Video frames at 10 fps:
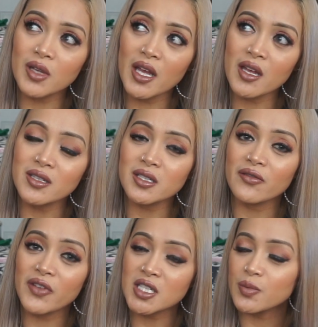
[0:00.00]
and
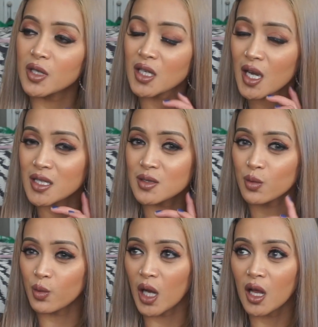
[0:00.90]
Facebook as
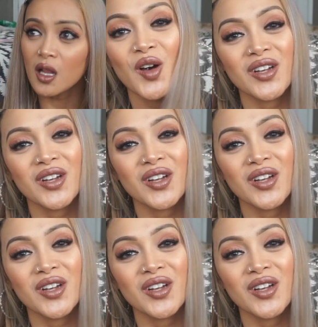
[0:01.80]
well.